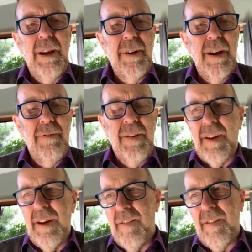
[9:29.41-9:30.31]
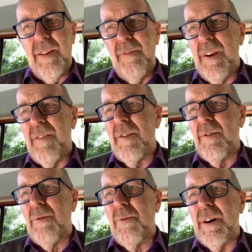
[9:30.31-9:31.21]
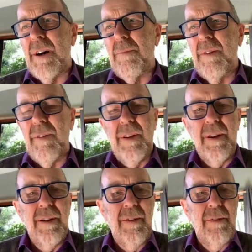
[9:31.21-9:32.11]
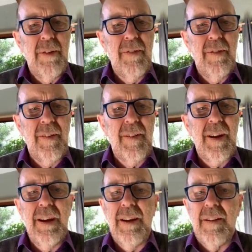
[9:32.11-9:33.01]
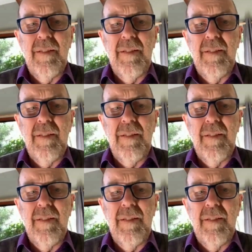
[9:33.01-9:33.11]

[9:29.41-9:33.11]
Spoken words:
would ever stay just conventional, given what's at stake.